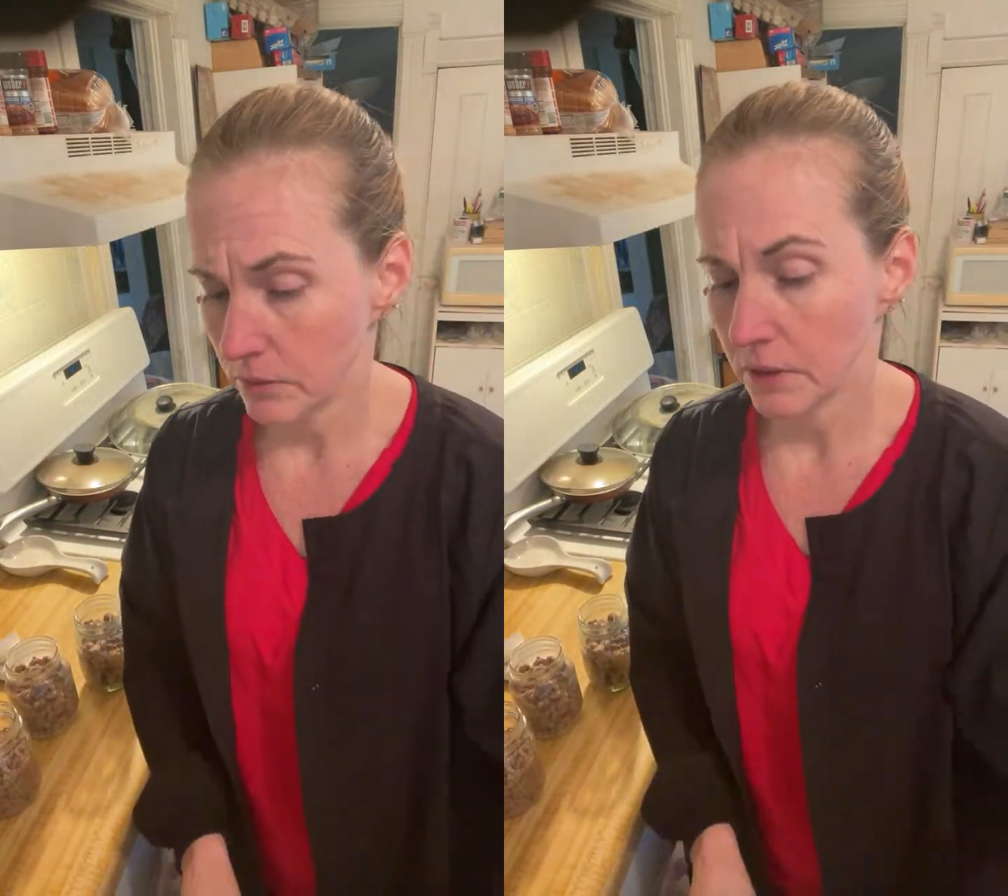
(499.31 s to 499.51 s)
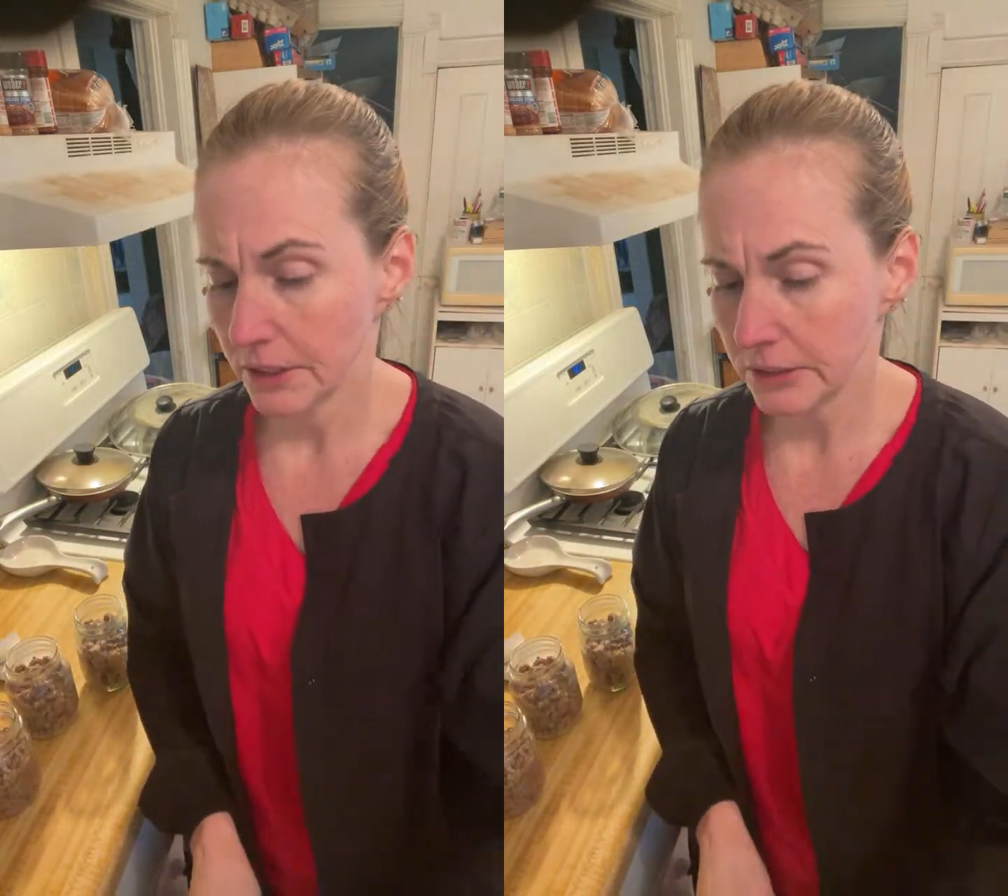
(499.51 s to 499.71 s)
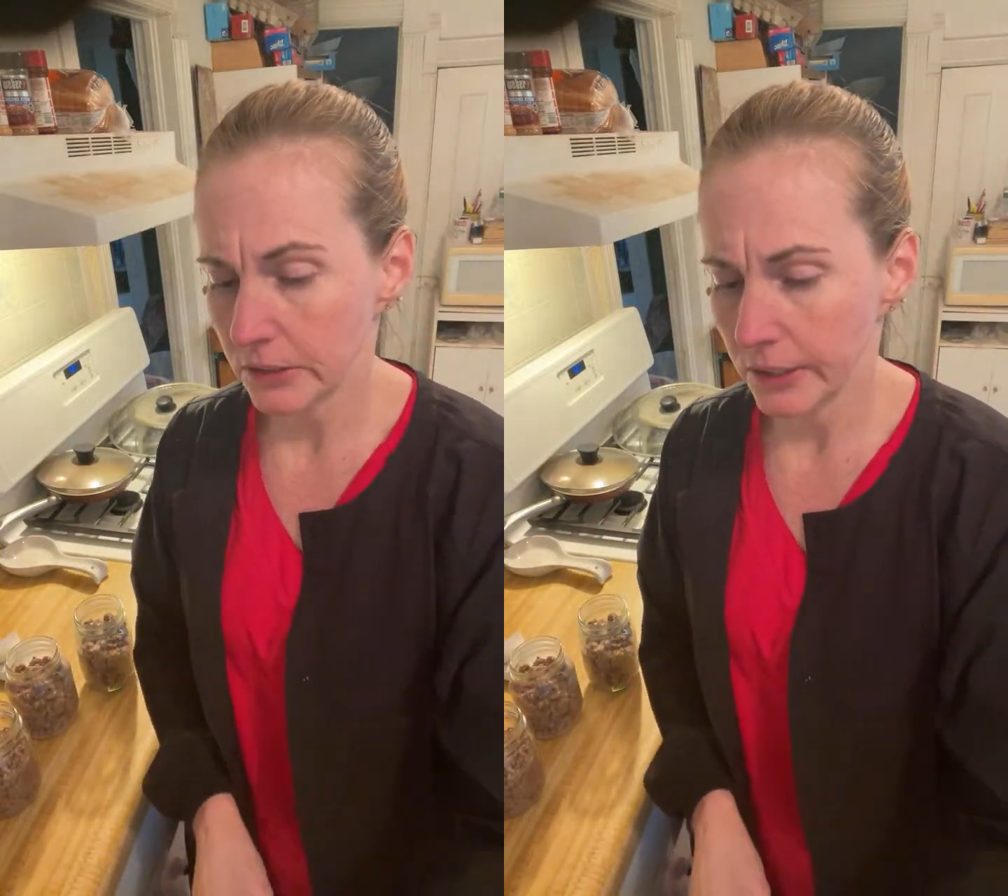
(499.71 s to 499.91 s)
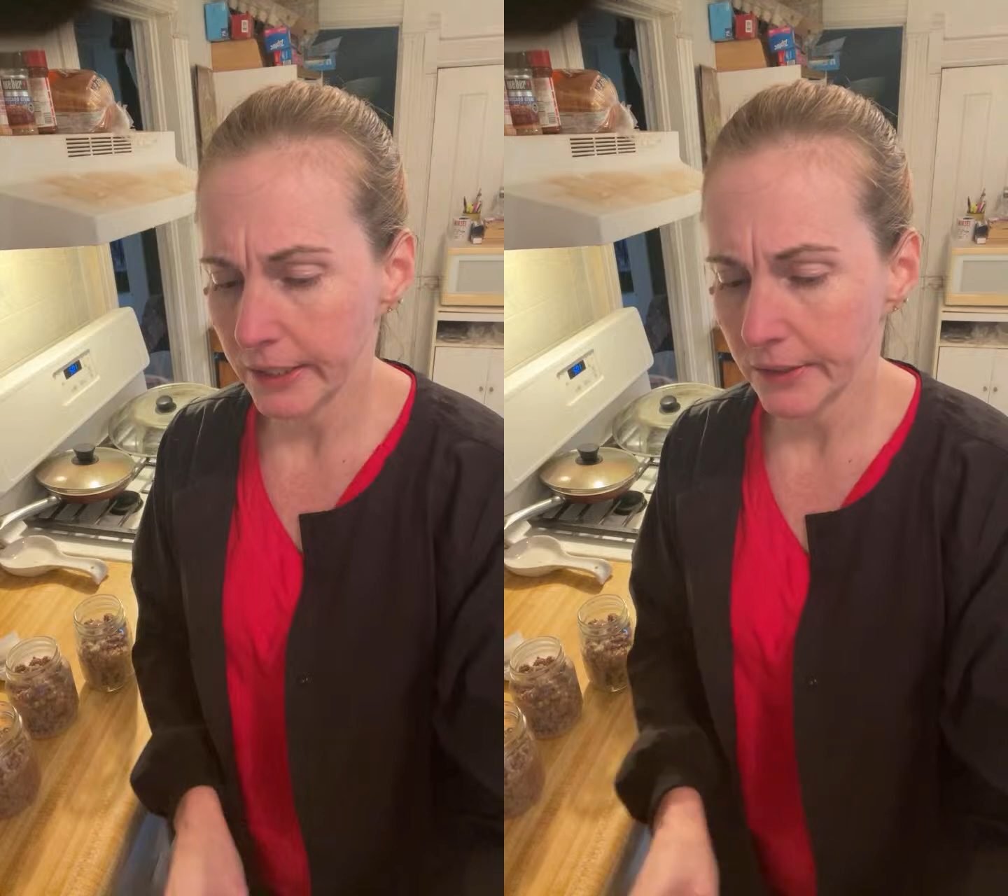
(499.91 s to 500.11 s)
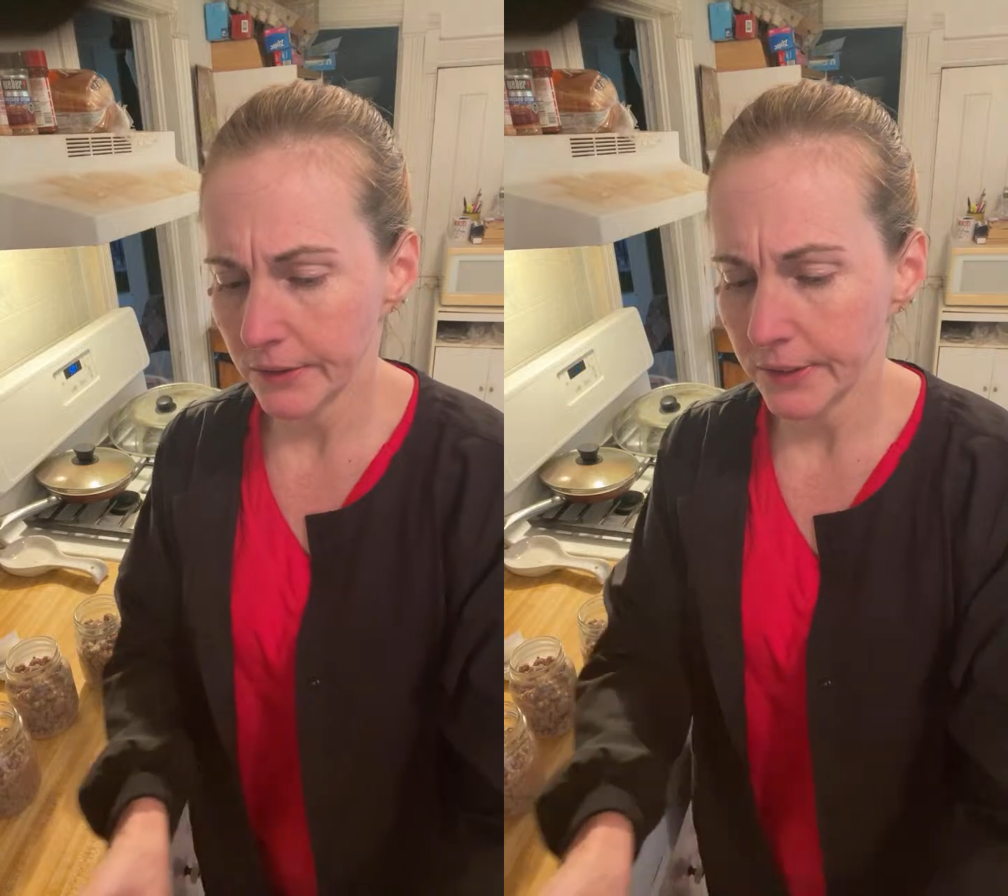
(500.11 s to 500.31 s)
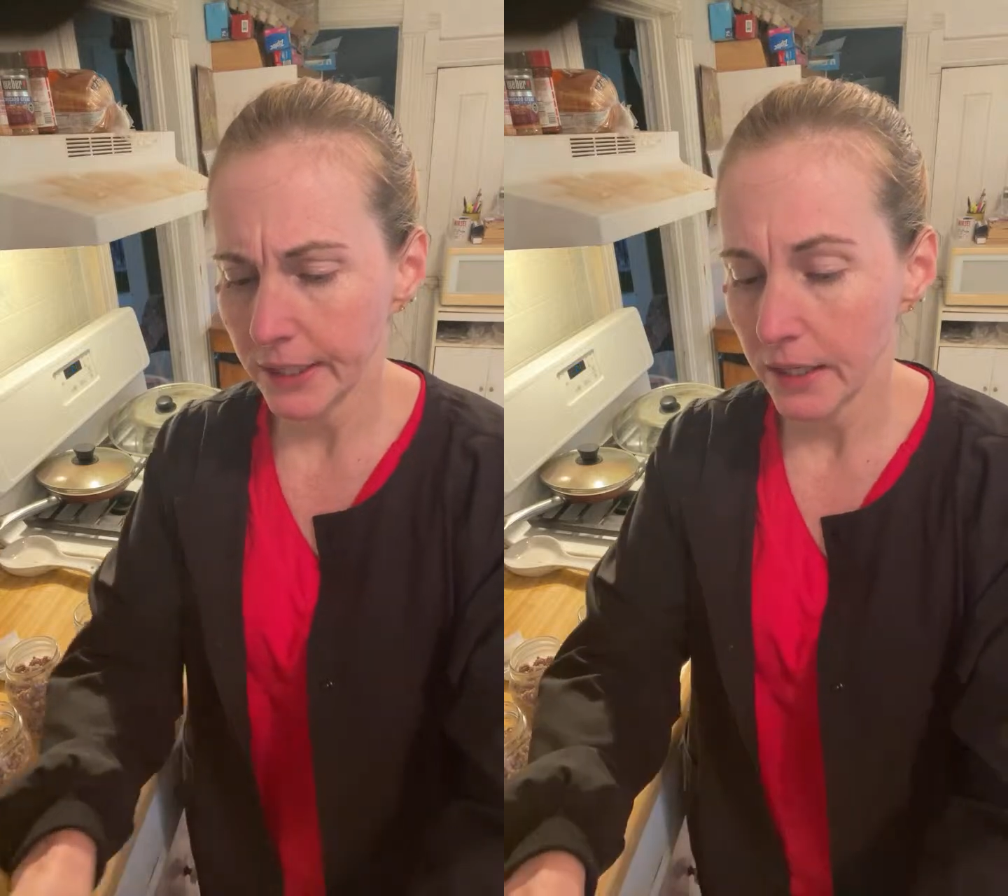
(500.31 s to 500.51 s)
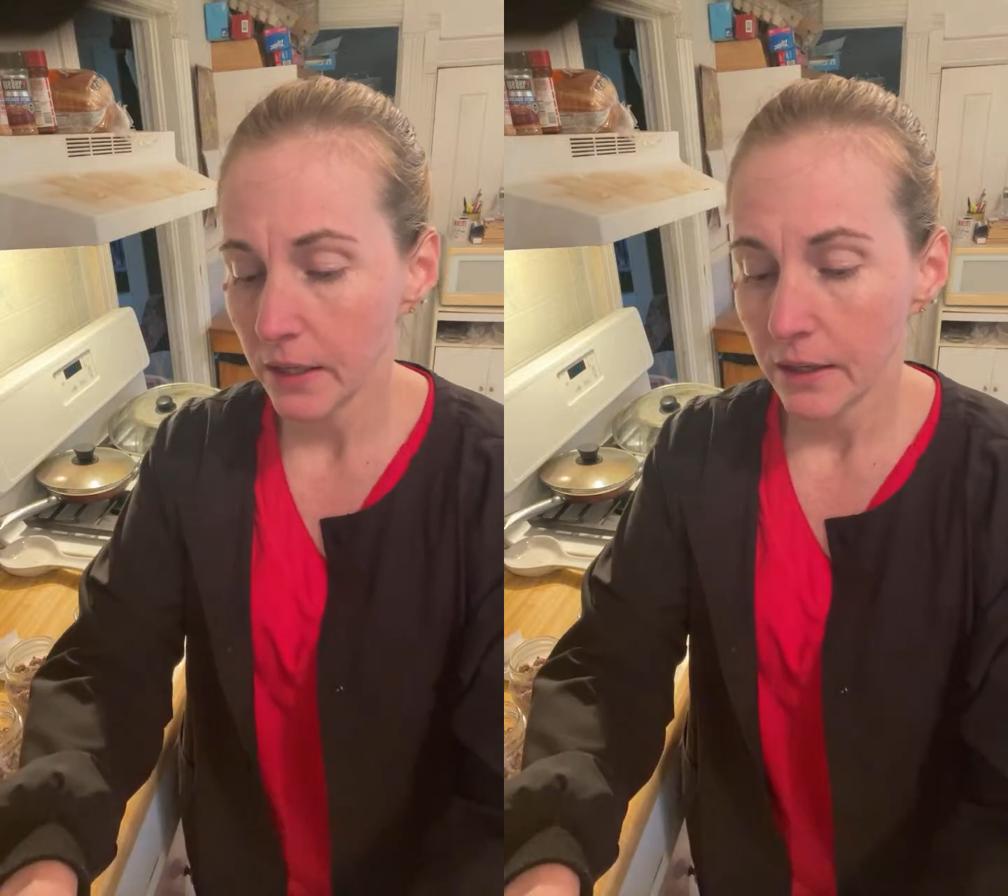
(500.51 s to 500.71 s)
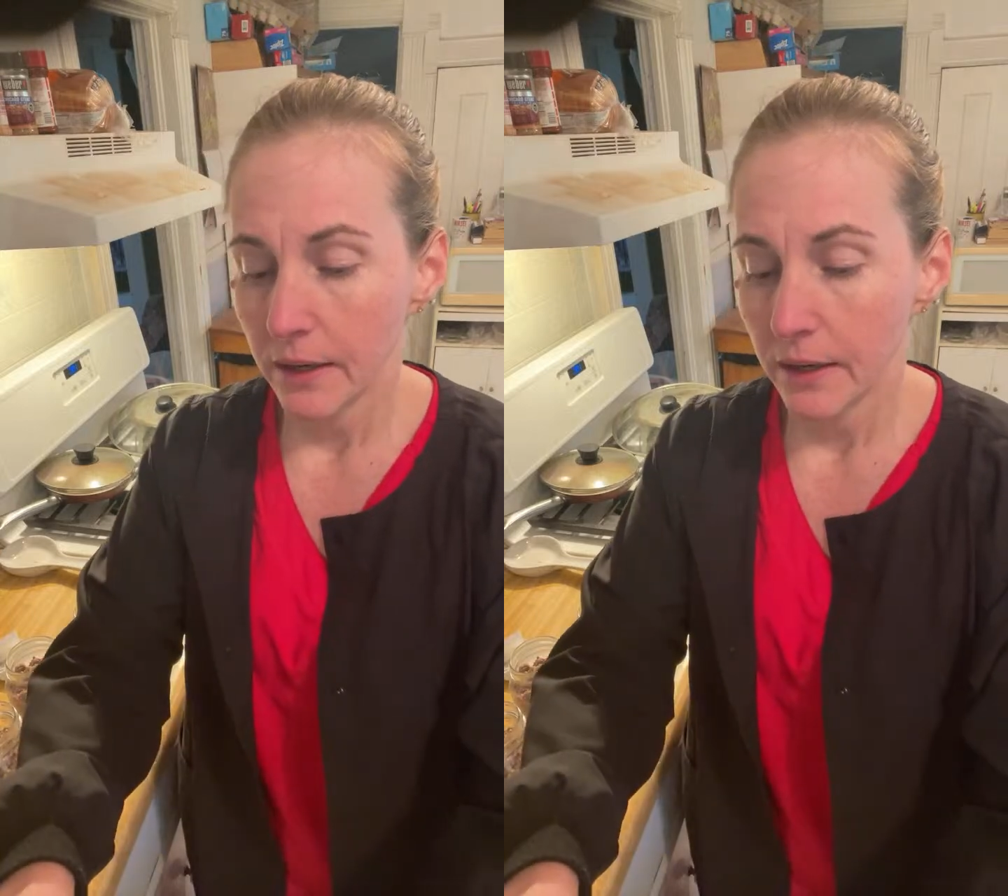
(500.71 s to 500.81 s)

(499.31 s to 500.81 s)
that's great. Okay.